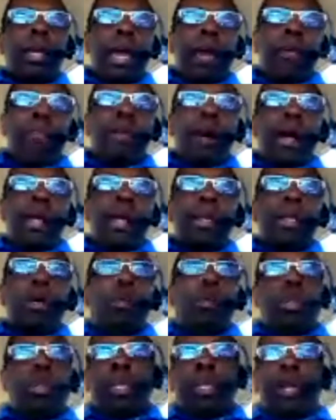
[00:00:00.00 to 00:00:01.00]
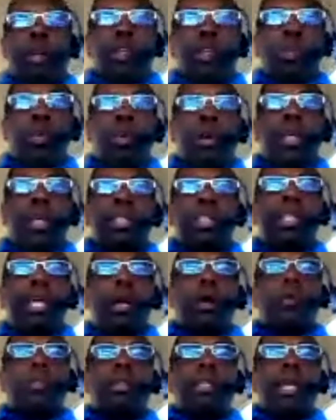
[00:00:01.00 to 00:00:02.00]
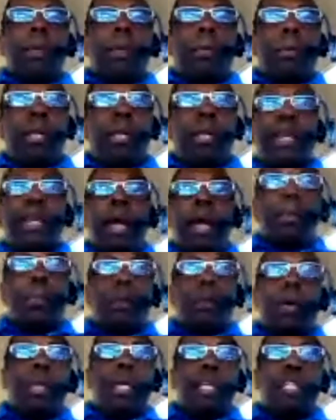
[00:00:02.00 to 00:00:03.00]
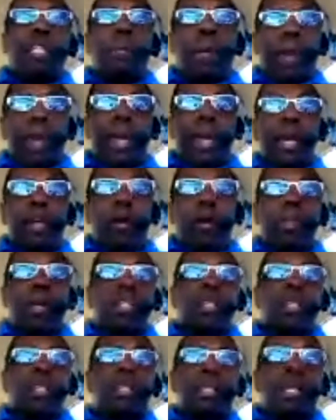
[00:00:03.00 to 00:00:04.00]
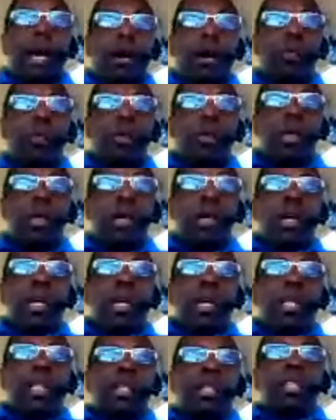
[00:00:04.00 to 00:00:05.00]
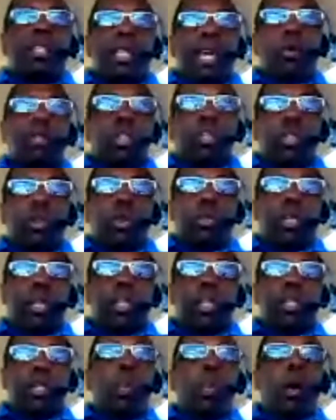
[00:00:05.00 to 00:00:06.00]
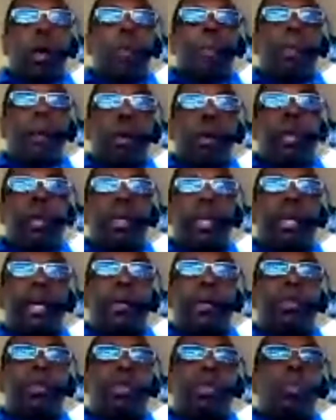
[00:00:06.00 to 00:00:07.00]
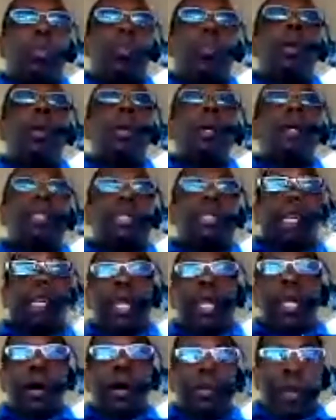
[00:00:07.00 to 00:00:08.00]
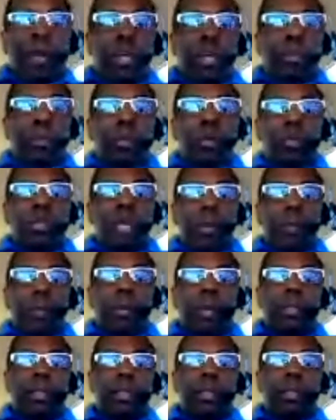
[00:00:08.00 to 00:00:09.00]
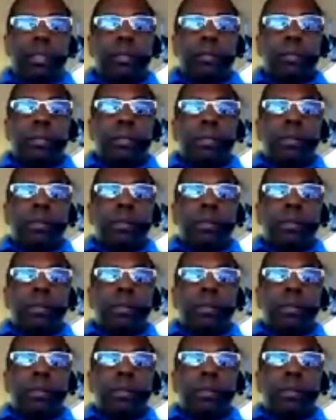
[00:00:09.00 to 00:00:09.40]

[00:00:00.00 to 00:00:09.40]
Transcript: Avon, what they're doing is they're putting that money into paying commissions out to sales associates who are marketing it through setting up vendor booths at places,